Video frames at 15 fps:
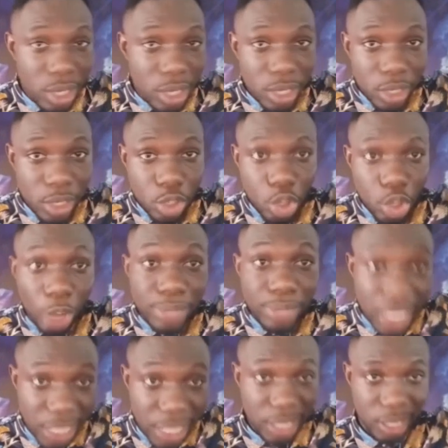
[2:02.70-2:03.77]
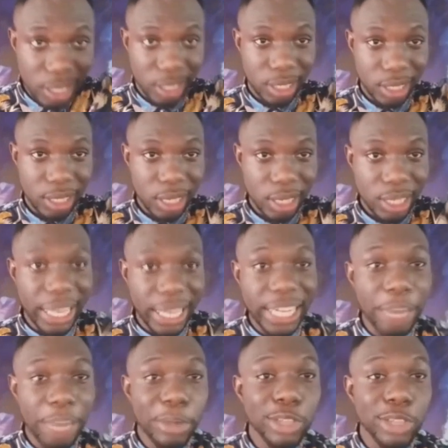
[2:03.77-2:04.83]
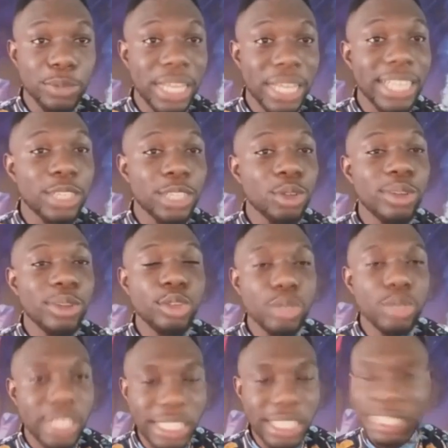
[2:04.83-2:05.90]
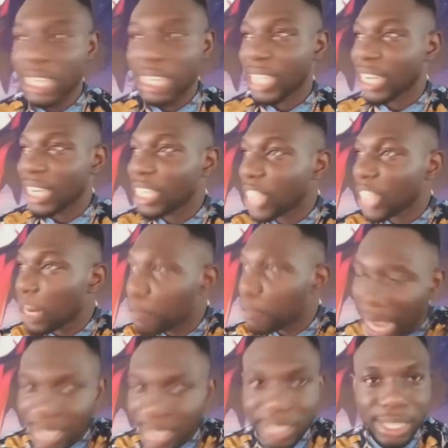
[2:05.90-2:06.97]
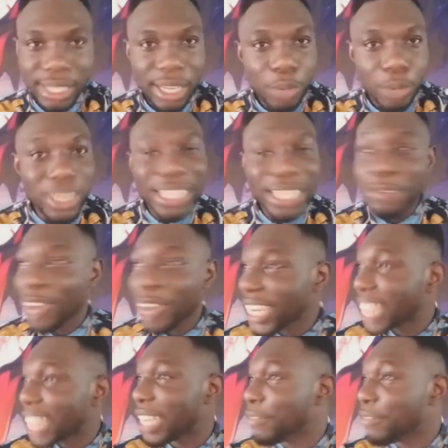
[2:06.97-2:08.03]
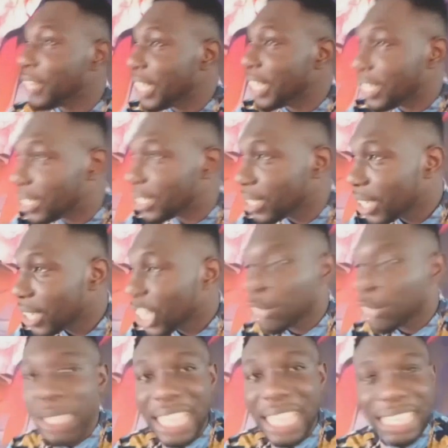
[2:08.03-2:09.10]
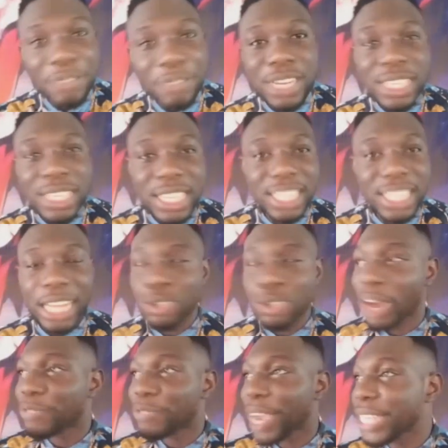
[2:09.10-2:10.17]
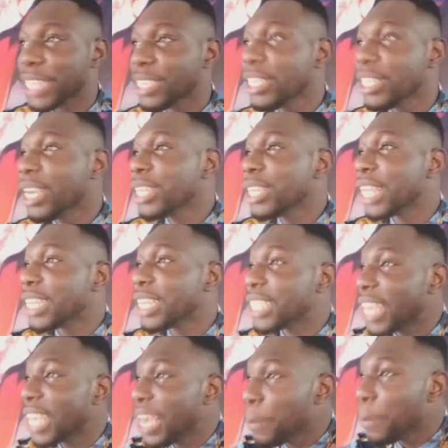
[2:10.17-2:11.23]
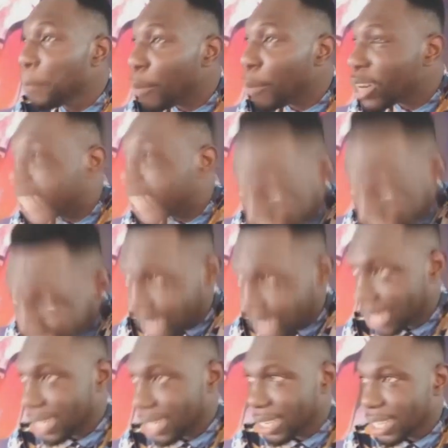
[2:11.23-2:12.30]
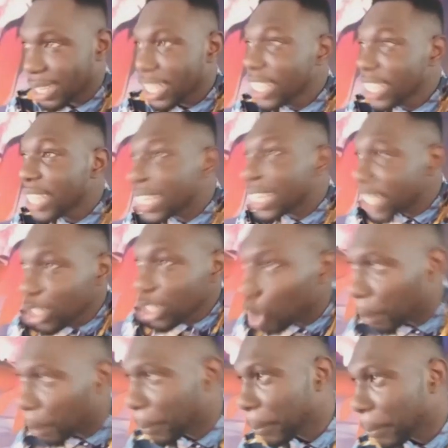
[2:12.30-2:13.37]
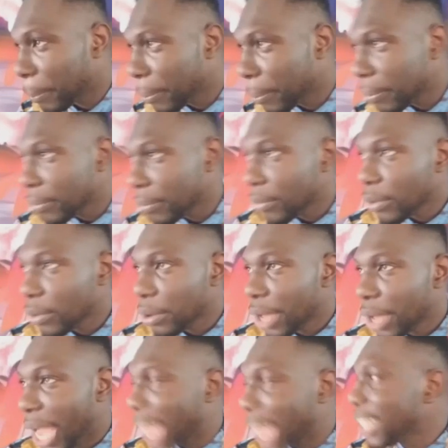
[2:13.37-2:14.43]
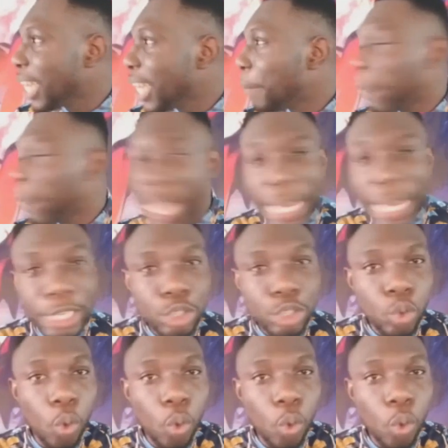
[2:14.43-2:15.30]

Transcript: something, then there is no new thing. There is an ancient path which the fathers have laid. It means that everything that you are finding, there is a model in the kingdom. Yes. And in the bid to